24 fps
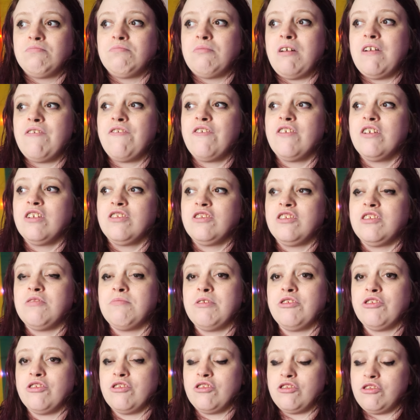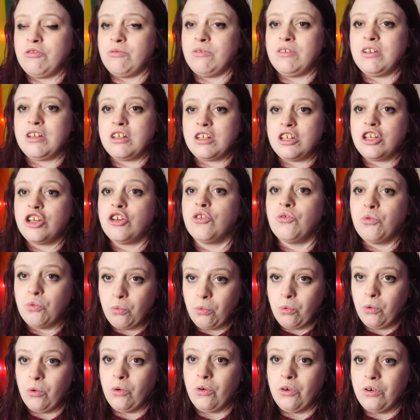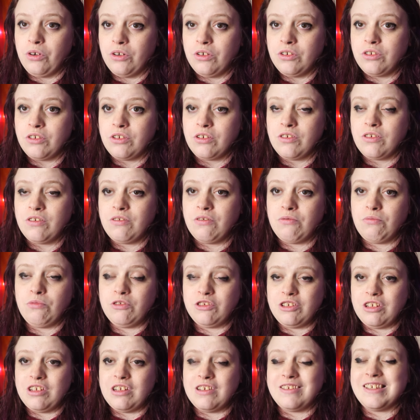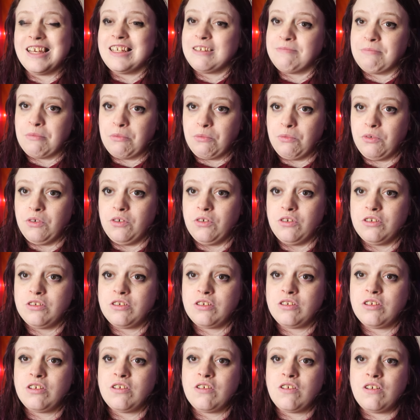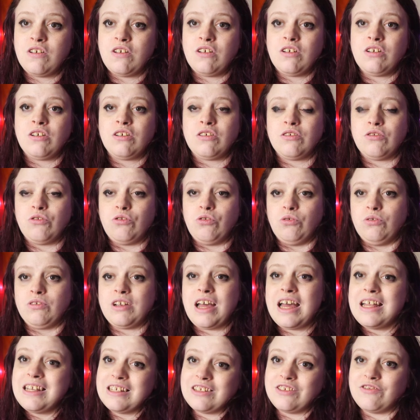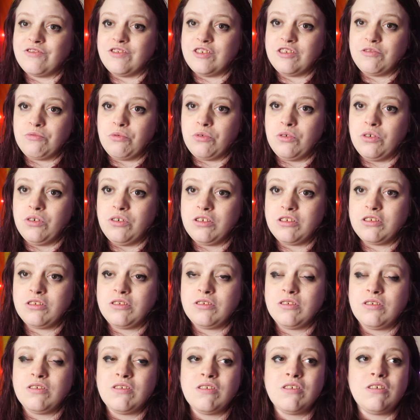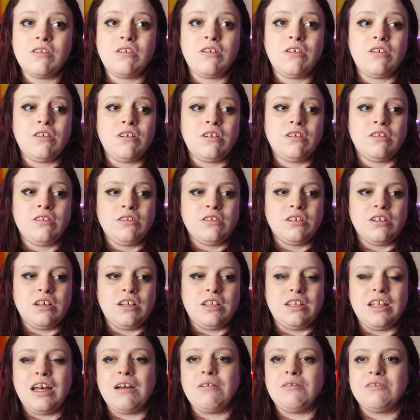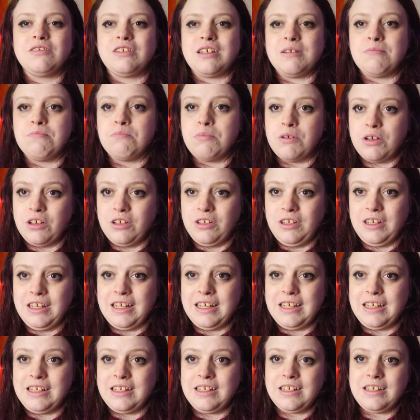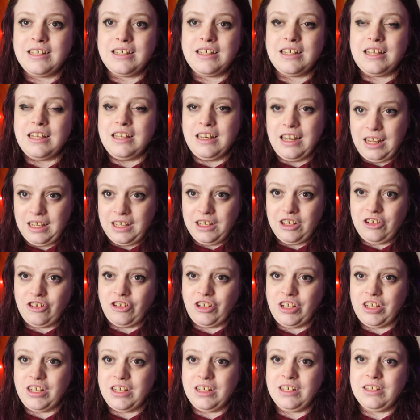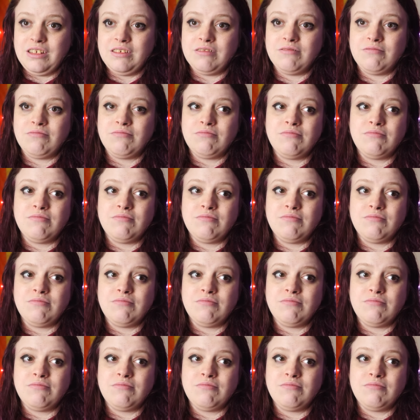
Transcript: My first admission to an acute ward was an assessment ward called Eddisford Ward. And that was in Burnley, in Lancashire.